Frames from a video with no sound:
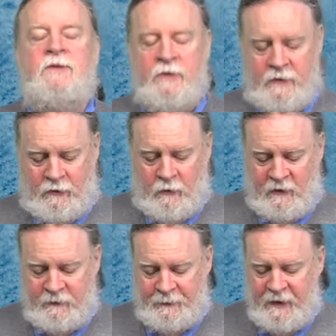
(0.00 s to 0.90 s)
Circuit
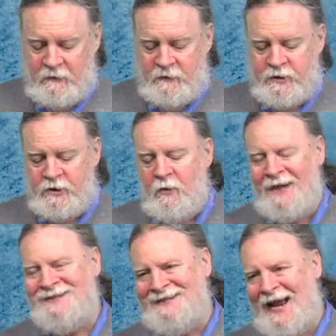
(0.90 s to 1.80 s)
Court of Appeals
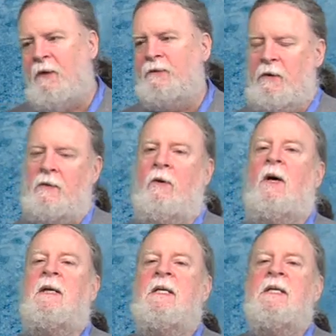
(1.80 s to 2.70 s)
struck down the law,